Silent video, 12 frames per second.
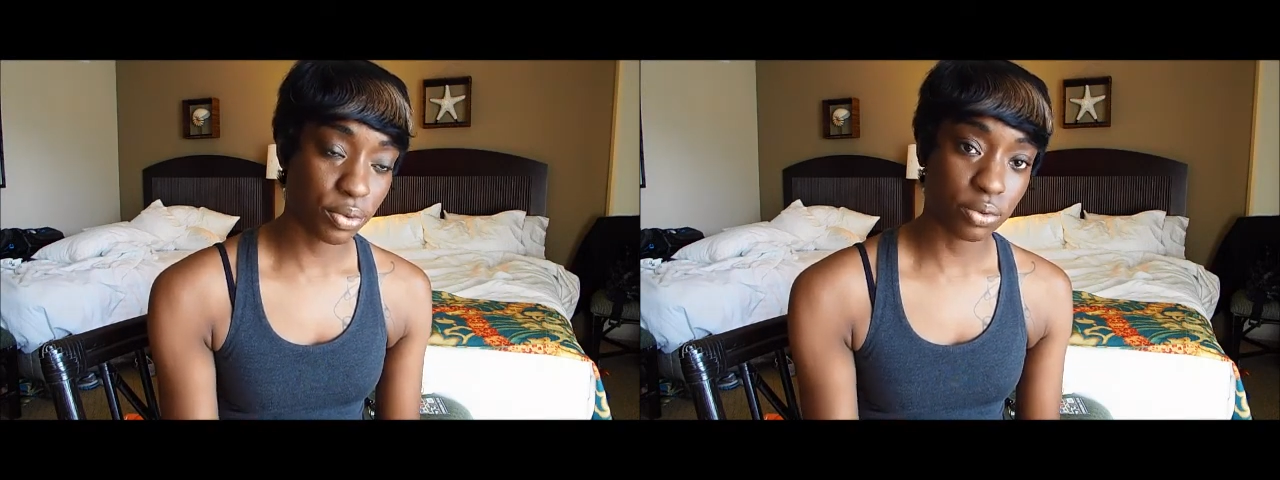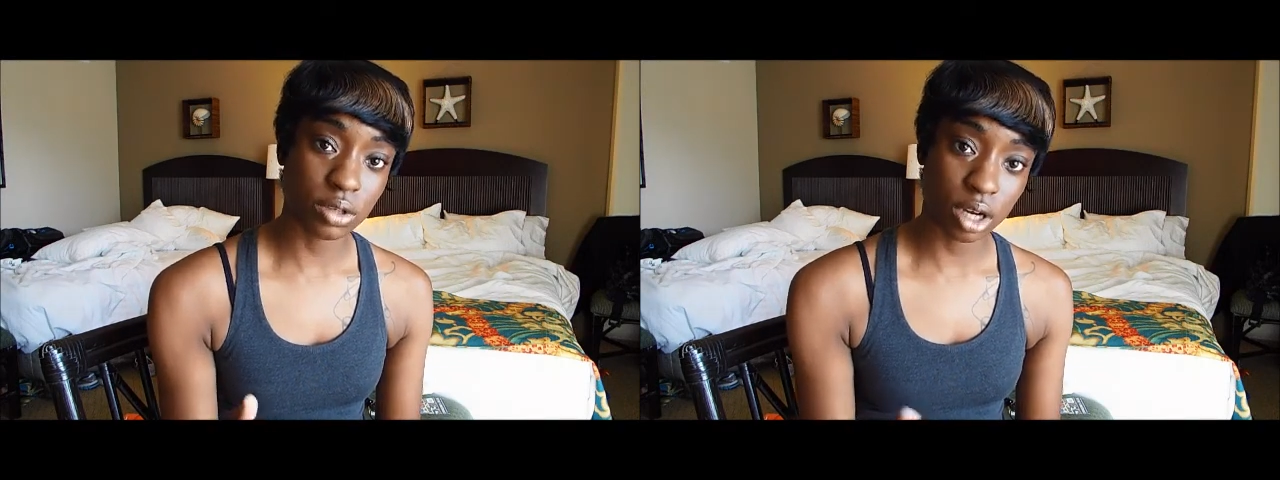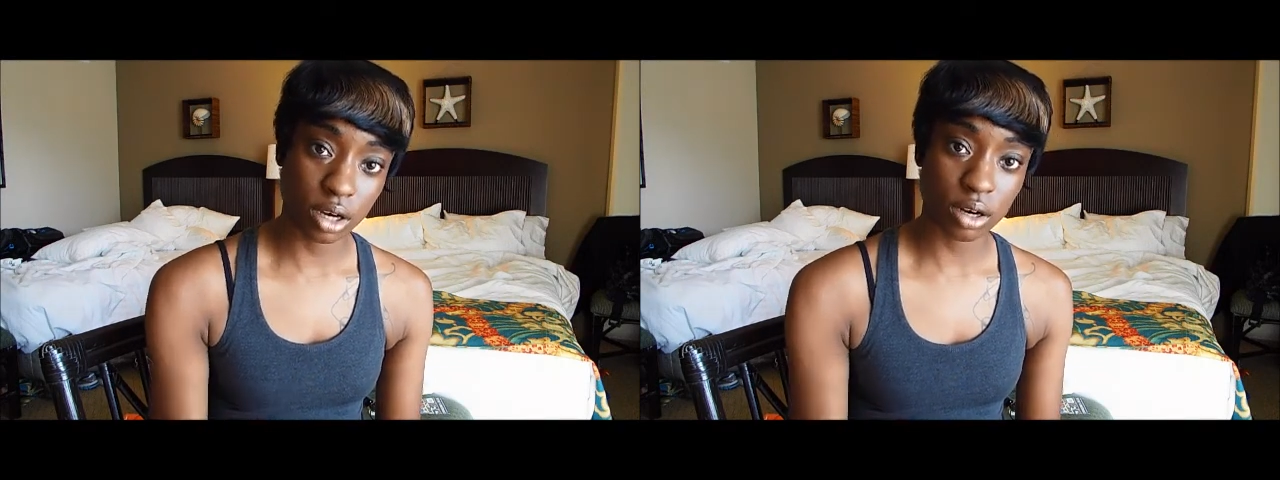you
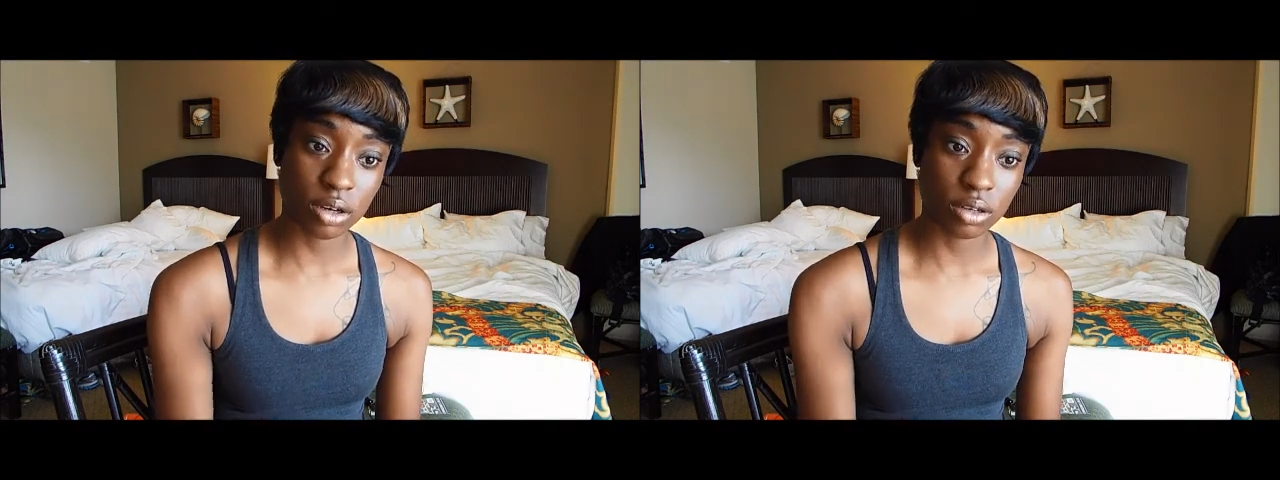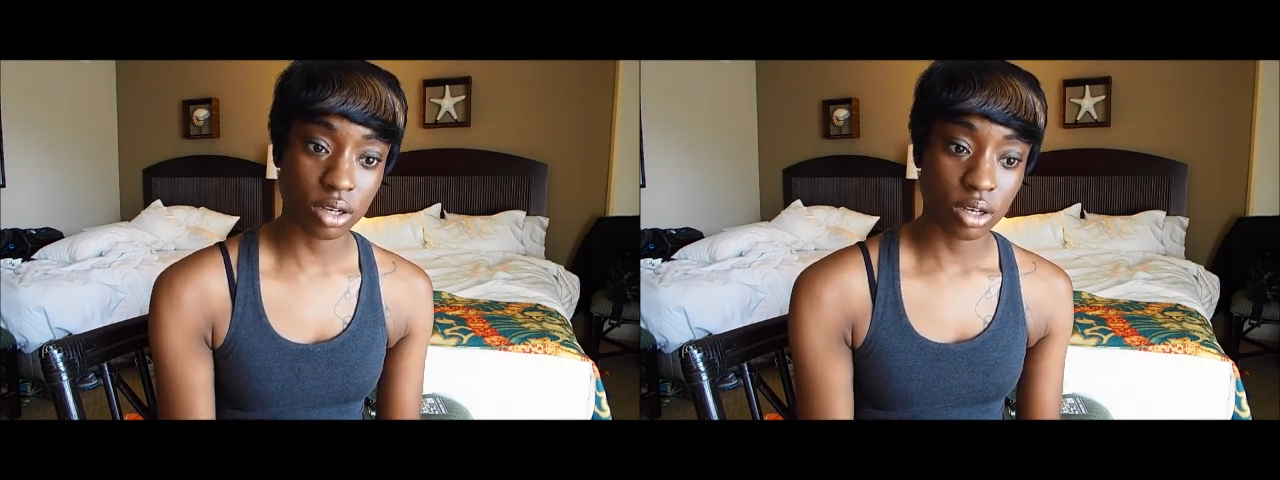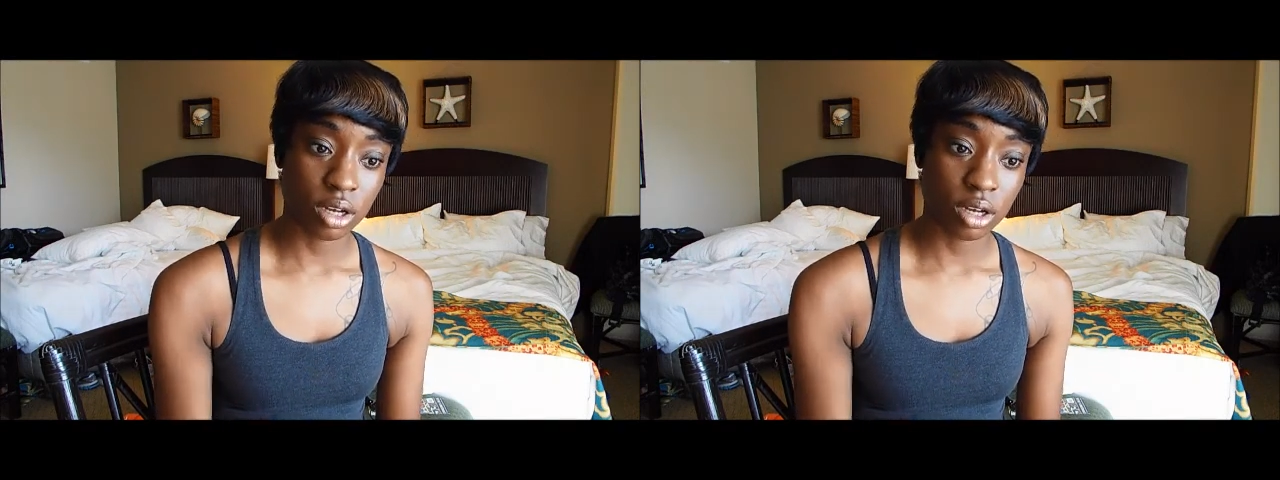learn